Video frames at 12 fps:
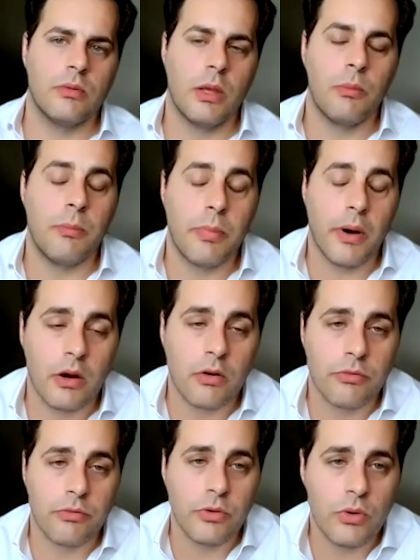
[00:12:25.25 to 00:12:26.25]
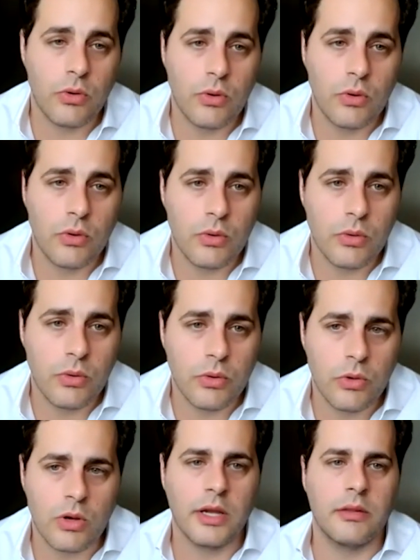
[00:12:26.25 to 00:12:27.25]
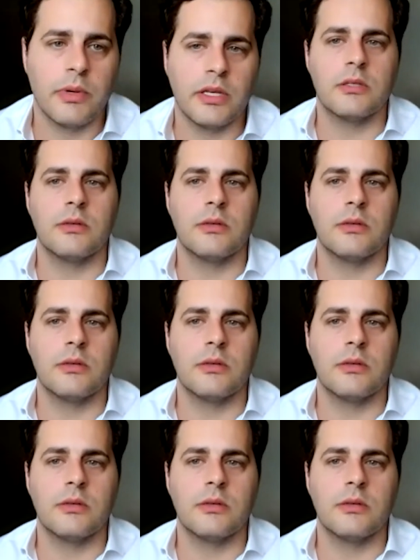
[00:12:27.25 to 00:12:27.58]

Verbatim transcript: that be part of your, your client base.